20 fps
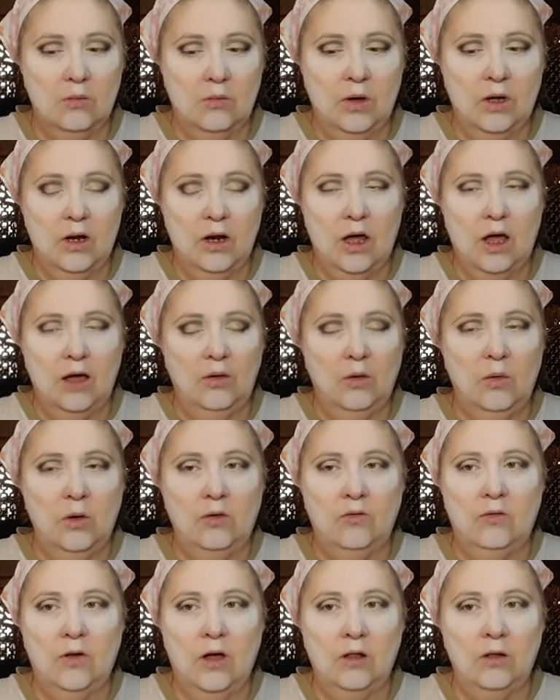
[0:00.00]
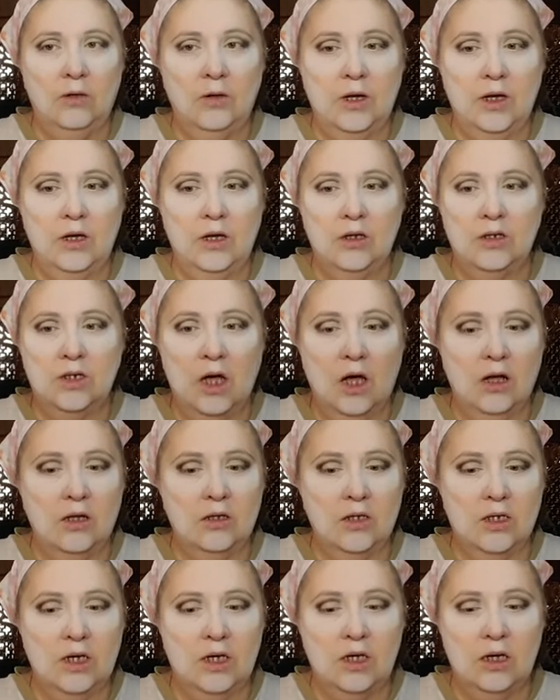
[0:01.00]
But I quit following
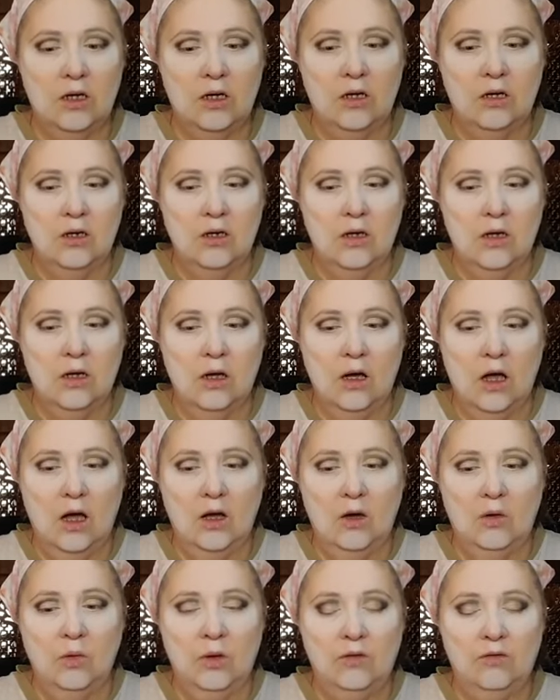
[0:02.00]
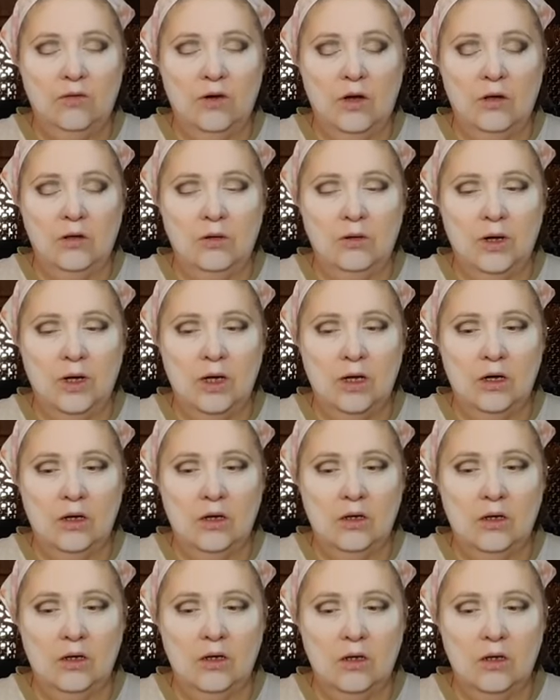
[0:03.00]
Tati. I quit following